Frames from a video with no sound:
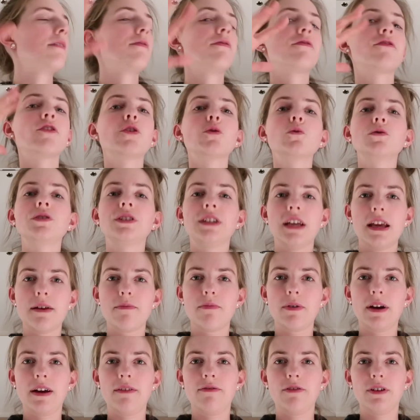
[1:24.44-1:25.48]
full
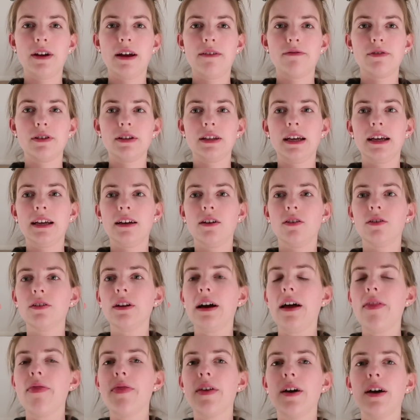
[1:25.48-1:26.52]
debrief on everything, on
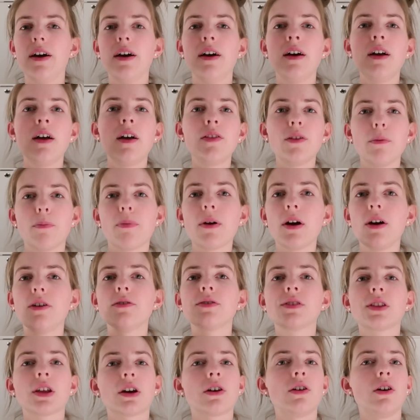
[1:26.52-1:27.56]
like the
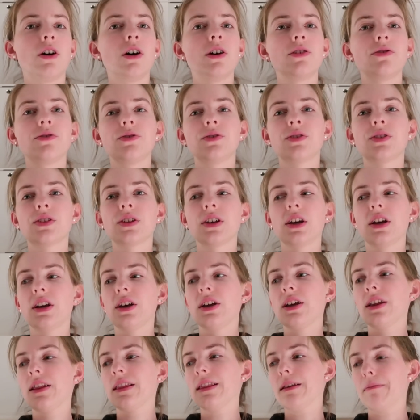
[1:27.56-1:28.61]
pros, the cons,
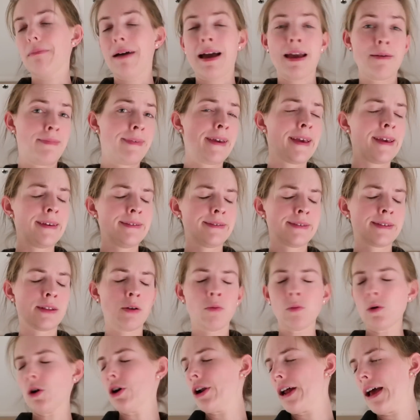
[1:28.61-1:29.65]
the maybes, the
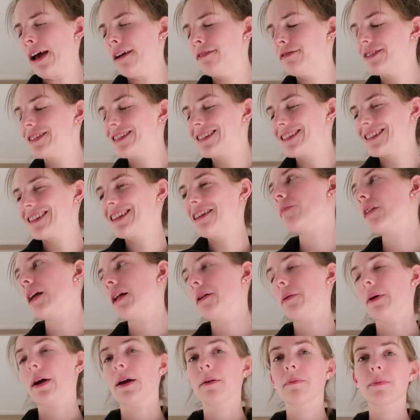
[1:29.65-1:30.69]
what ifs.
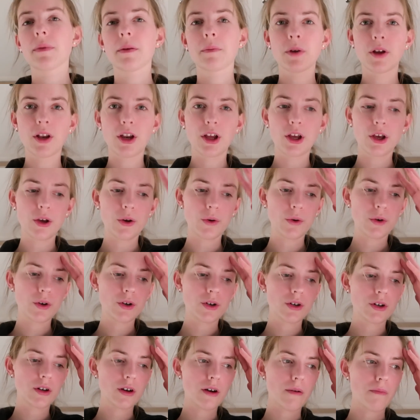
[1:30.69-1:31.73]
Anyway, I'm going to
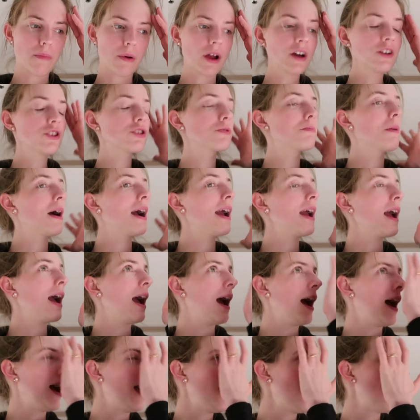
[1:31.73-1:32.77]
brush my
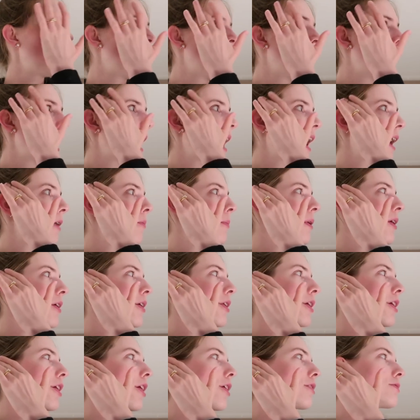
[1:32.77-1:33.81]
hair and we're going
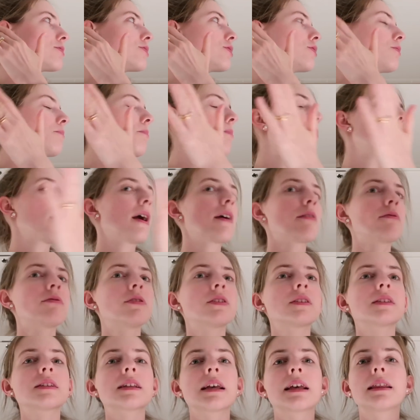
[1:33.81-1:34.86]
to go to
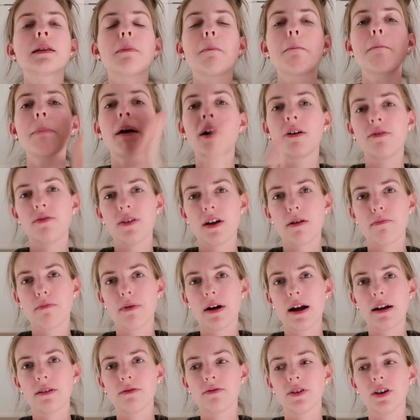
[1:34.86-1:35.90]
breakfast in the buffet
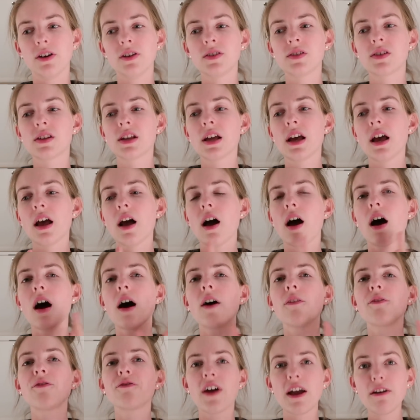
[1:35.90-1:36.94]
breakfast.
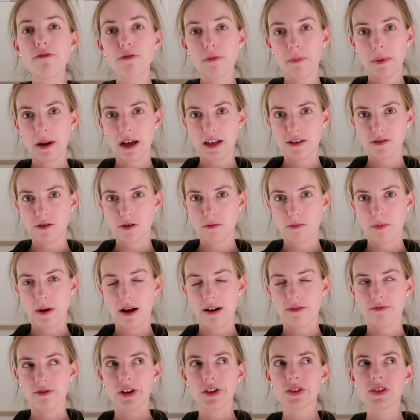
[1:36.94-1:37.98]
Our favourite place for the
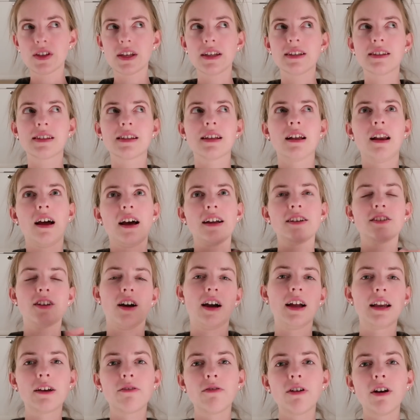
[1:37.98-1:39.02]
breakfast is the like
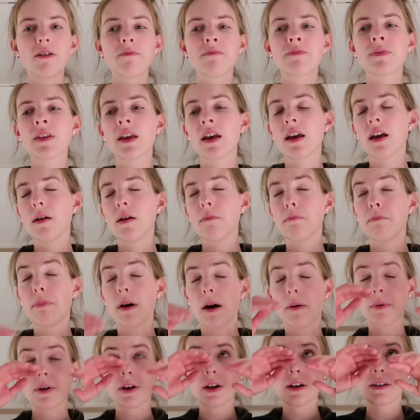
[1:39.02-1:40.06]
dining room,
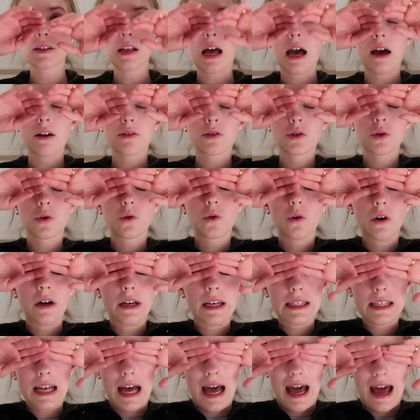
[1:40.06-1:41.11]
but because our tour
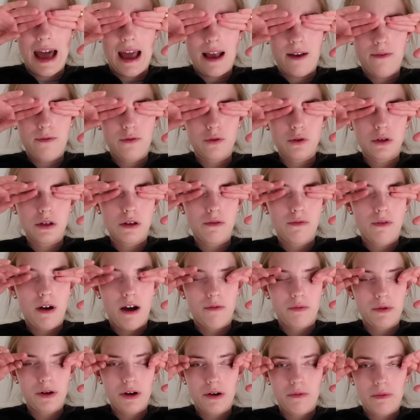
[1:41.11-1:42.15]
is at
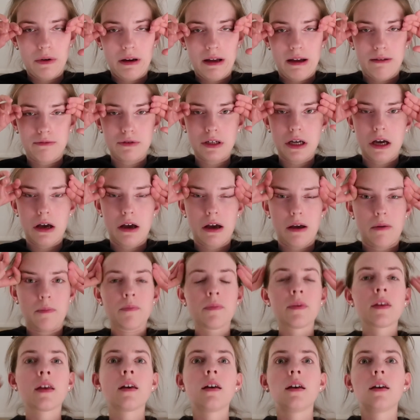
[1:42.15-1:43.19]
8:45, we don't really have
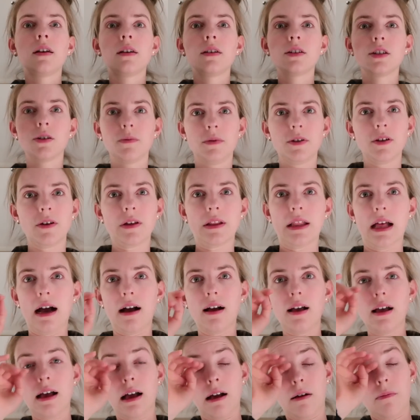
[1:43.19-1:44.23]
time to be doing that,
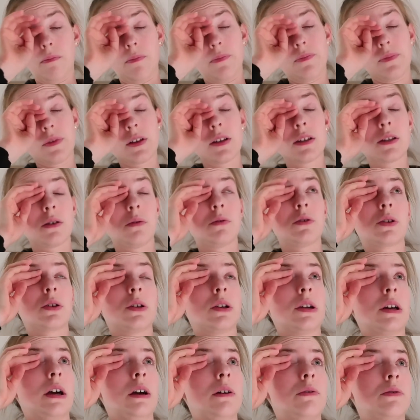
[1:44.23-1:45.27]
so we're just
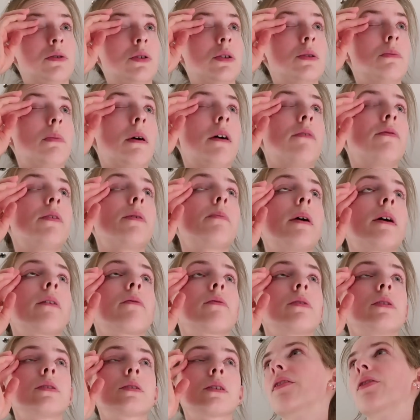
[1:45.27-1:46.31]
going to go to the buffet
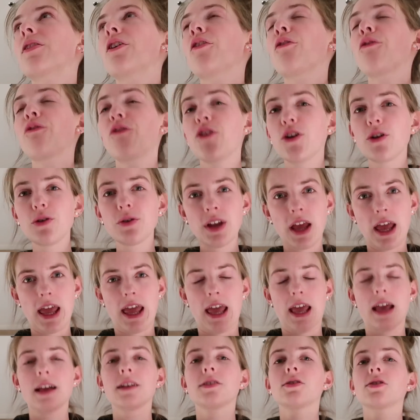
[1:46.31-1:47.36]
breakfast. The food
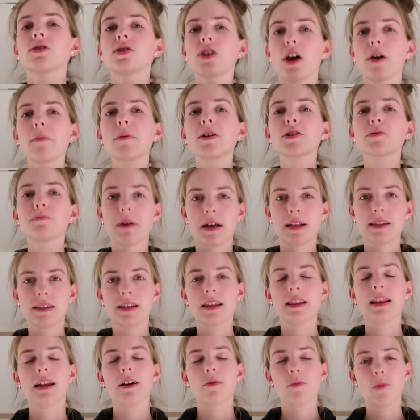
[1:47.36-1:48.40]
here is so much better
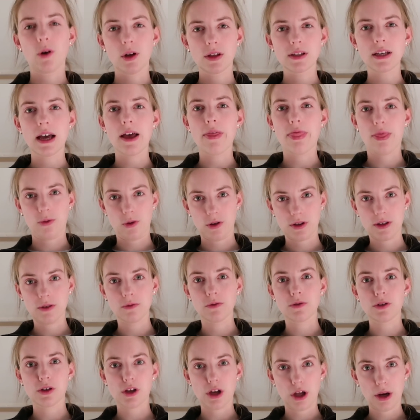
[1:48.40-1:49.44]
than what I thought it
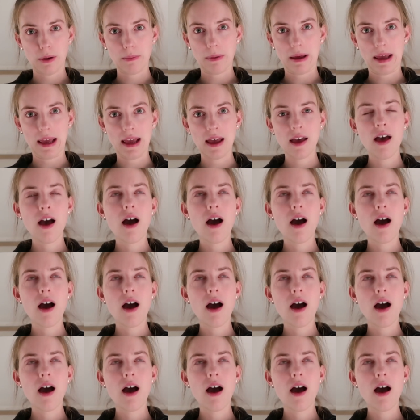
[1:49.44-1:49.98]
was going to be.